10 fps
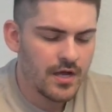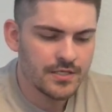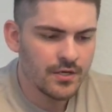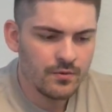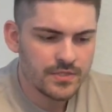
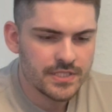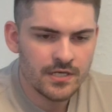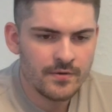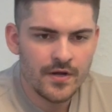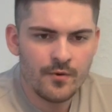Don't sit
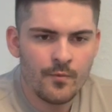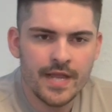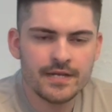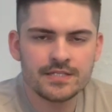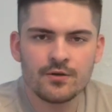around and wait
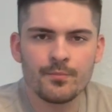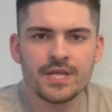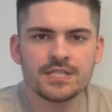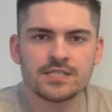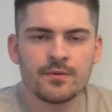until
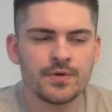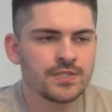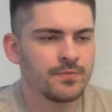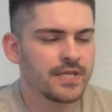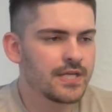midsummer
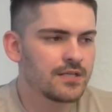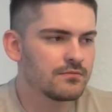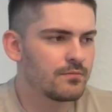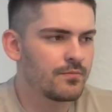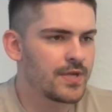to begin
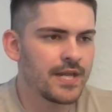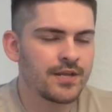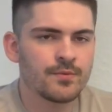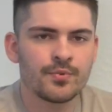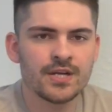getting
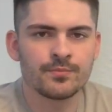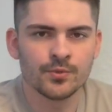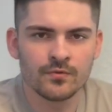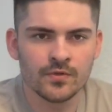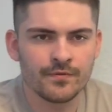your
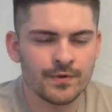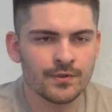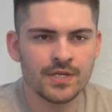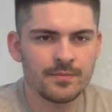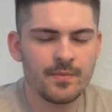pre-approval if you're
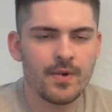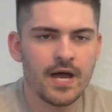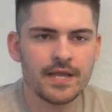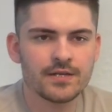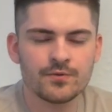only going to be
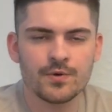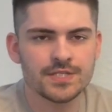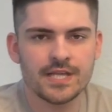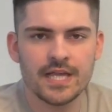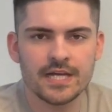buying towards
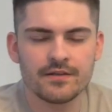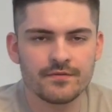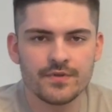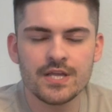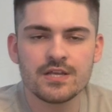the end of
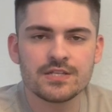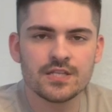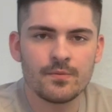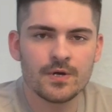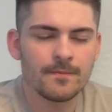
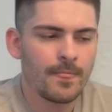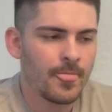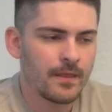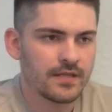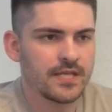summer.
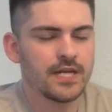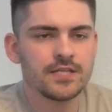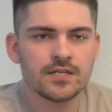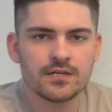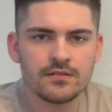Get it
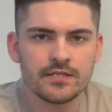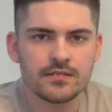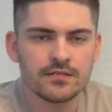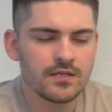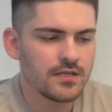done early.
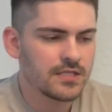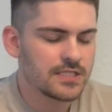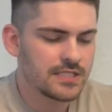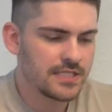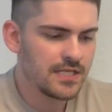
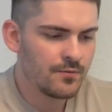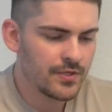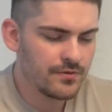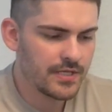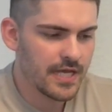See what
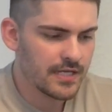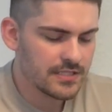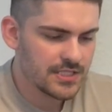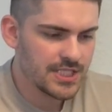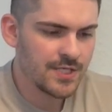you get.
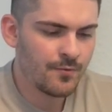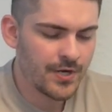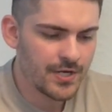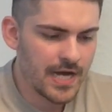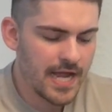See where
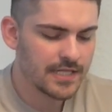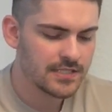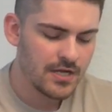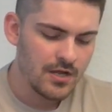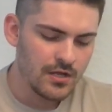you're at.
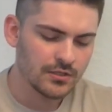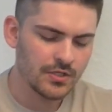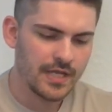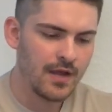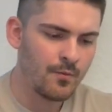
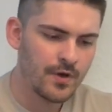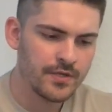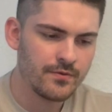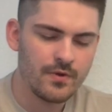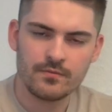Look at
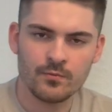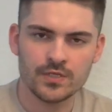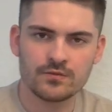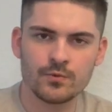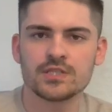
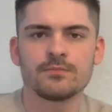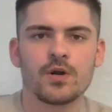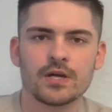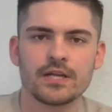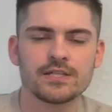what the
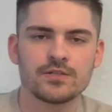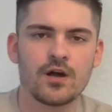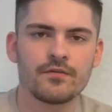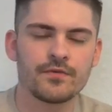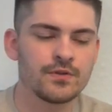market has to
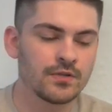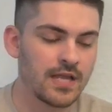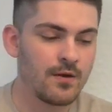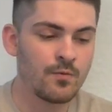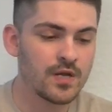offer you. Look
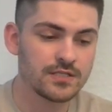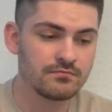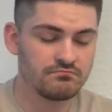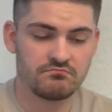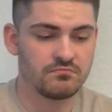at what
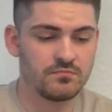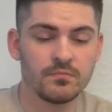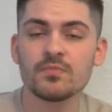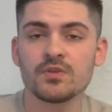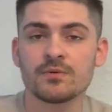
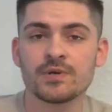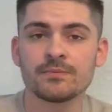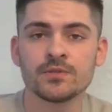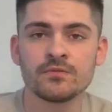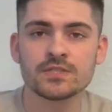your
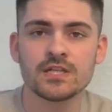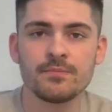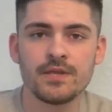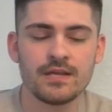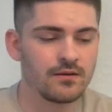pre-approval is going
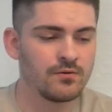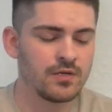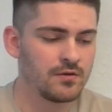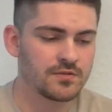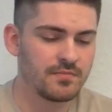to be at. Who
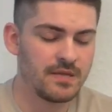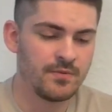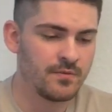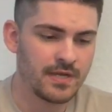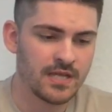knows? Maybe
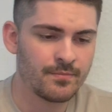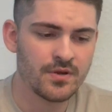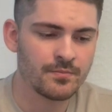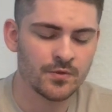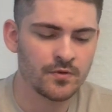you might get
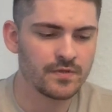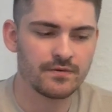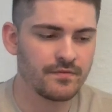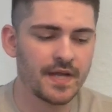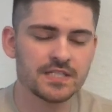pre-approved
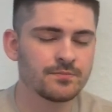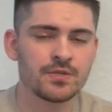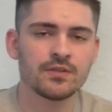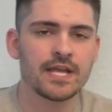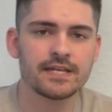and find something
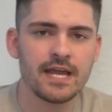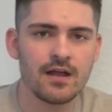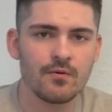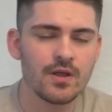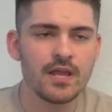you like
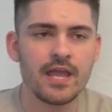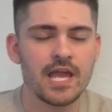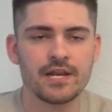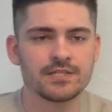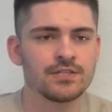now,
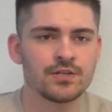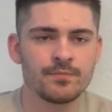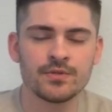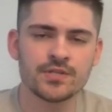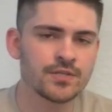and it's in your
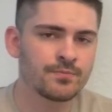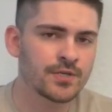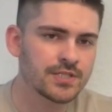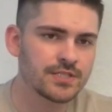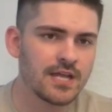ability to
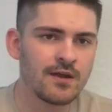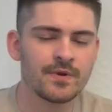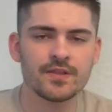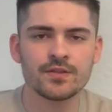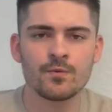purchase now
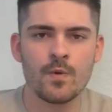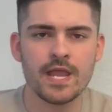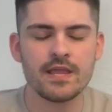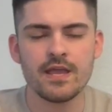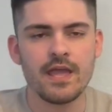rather than
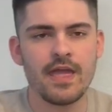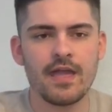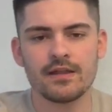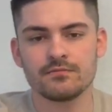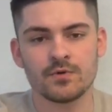wait,
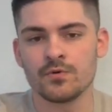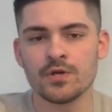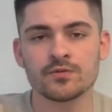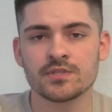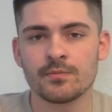and who
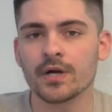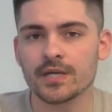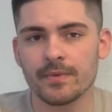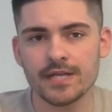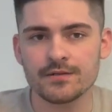knows what the
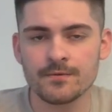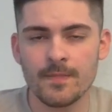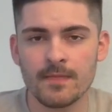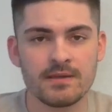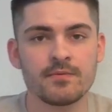market might do.
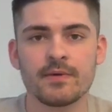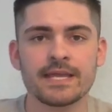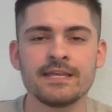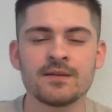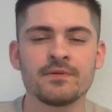Maybe it might
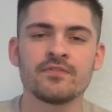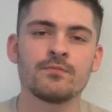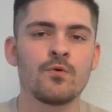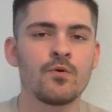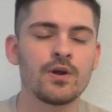heat up even
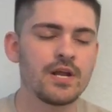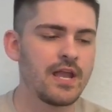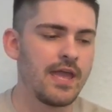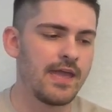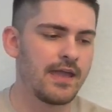more,
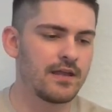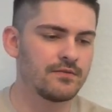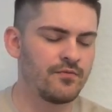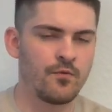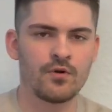and
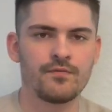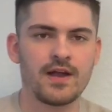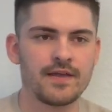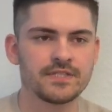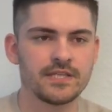4,
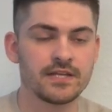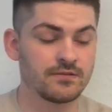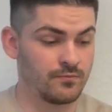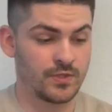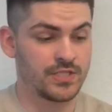5, 6,
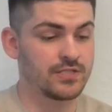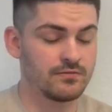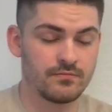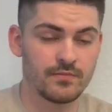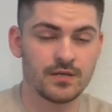which is
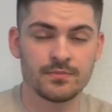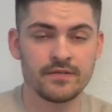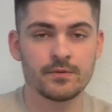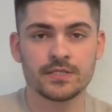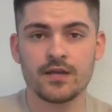
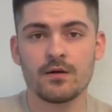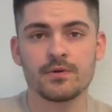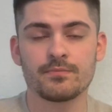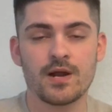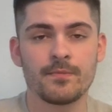unbelievable. The
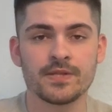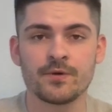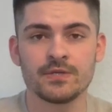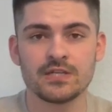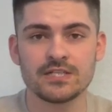Auburn property that
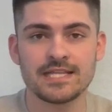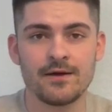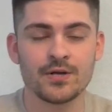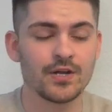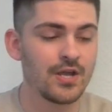we lost
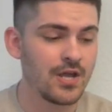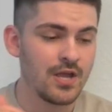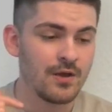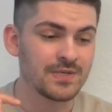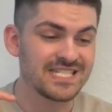out on
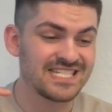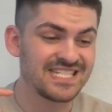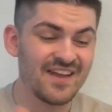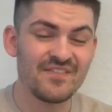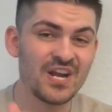was
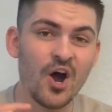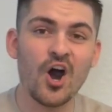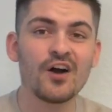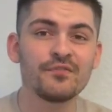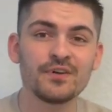7
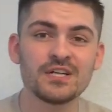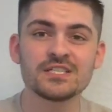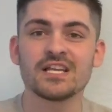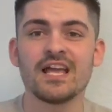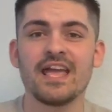
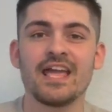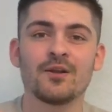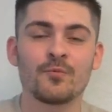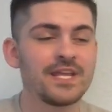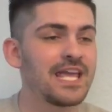offers,
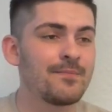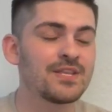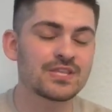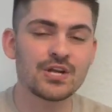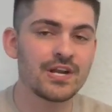and we came in
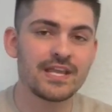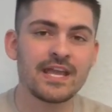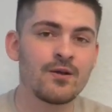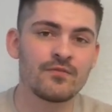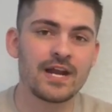$30K
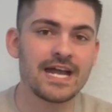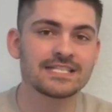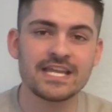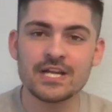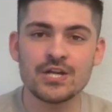over
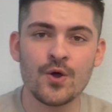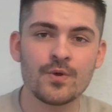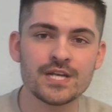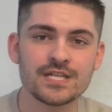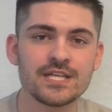asking, no
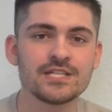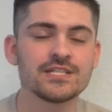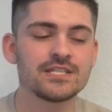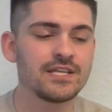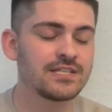
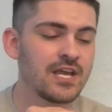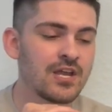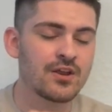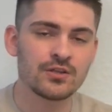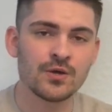contingencies,
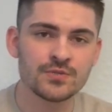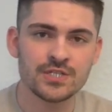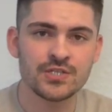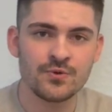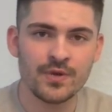close
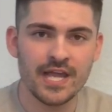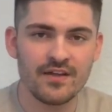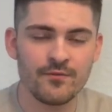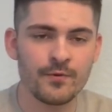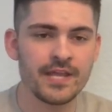in
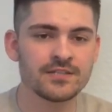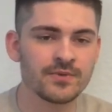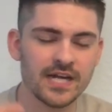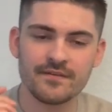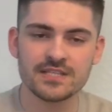2.5 weeks. We
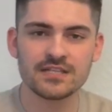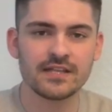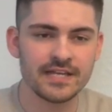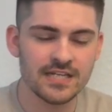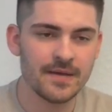had everything
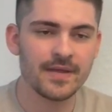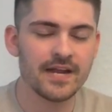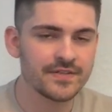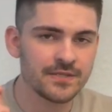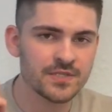lined up.
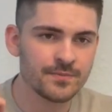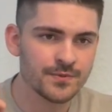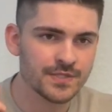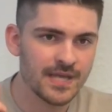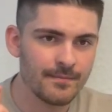Everything was
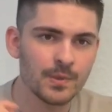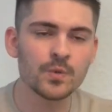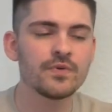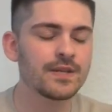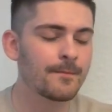supposed to get
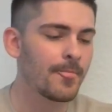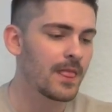moving,